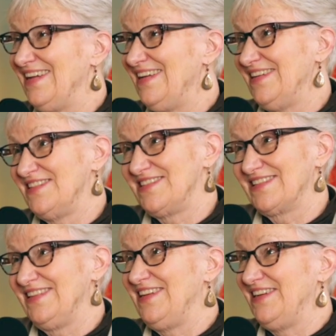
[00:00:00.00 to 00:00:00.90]
it
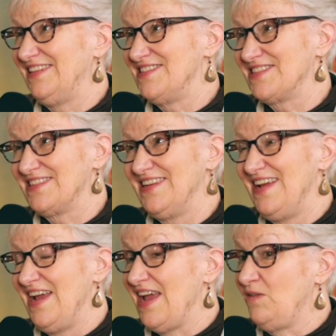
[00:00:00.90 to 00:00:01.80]
is. It is.
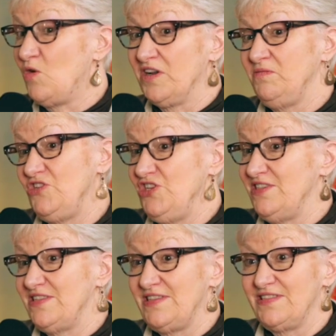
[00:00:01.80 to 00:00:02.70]
And walking with
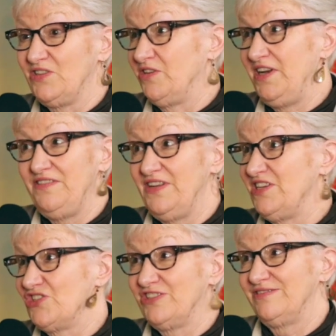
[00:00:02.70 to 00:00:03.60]
Jesus is a great
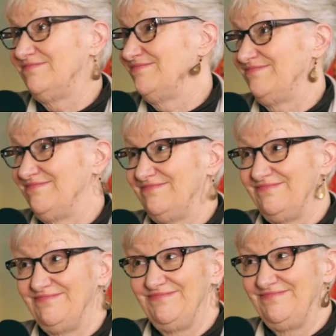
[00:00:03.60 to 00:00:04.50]
adventure. Yeah
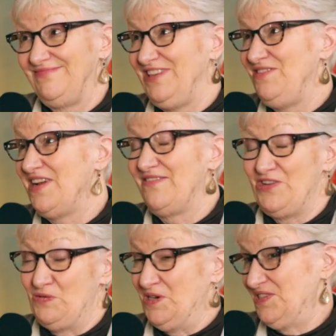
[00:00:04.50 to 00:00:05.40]
you never
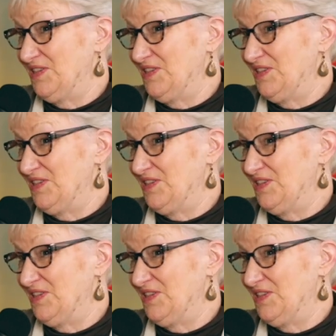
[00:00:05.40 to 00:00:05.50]
know what he's